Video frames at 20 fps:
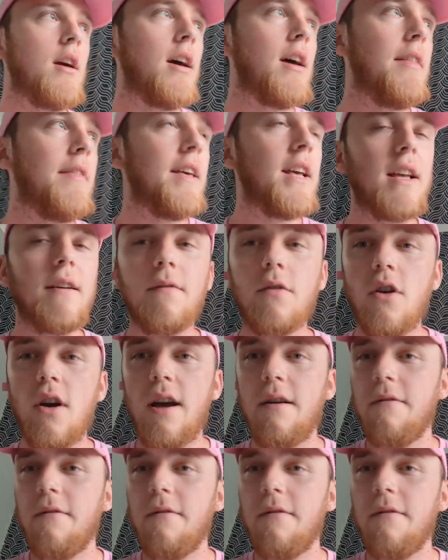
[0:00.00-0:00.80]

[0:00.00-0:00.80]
I think I've got